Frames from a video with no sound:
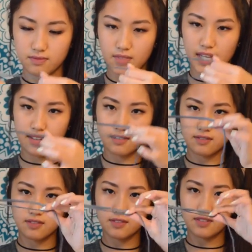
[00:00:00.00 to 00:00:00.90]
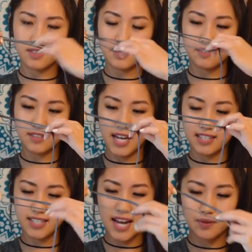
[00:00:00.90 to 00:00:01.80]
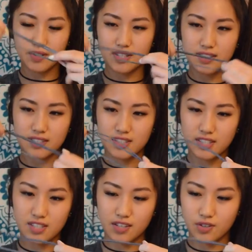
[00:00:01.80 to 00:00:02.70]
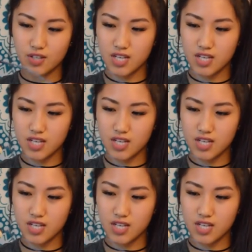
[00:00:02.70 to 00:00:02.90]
like necktie ones, you know?